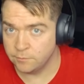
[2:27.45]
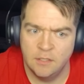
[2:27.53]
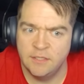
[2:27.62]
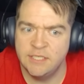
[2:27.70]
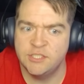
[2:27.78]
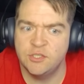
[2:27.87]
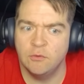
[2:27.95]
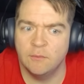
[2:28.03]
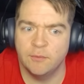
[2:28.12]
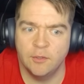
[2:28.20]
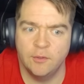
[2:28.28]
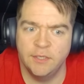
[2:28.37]
These two are
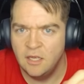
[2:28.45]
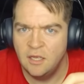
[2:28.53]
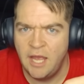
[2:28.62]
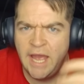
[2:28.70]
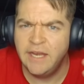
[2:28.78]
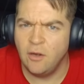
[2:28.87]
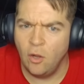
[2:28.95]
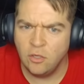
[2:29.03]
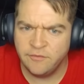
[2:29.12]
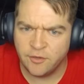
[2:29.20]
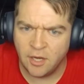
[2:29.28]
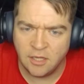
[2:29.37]
broken. Add all
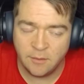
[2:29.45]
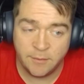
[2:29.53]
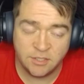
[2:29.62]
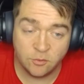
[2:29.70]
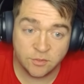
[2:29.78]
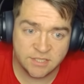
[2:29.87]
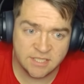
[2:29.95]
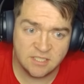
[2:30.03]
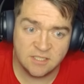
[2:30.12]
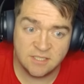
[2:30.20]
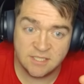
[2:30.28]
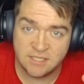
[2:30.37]
of your elemental
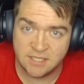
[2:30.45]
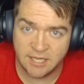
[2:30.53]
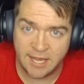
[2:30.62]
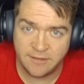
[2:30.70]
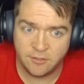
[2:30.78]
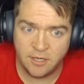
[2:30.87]
resistances together,